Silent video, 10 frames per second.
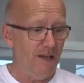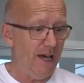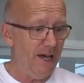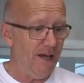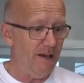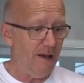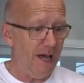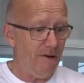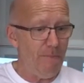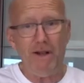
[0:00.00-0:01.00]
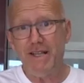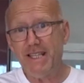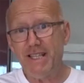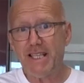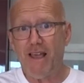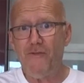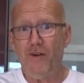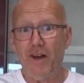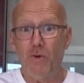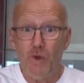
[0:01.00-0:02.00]
Uh, arabali is in the same
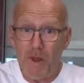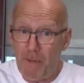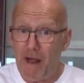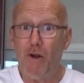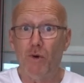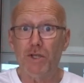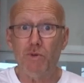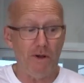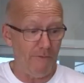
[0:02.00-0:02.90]
fabric, with the marrow as well,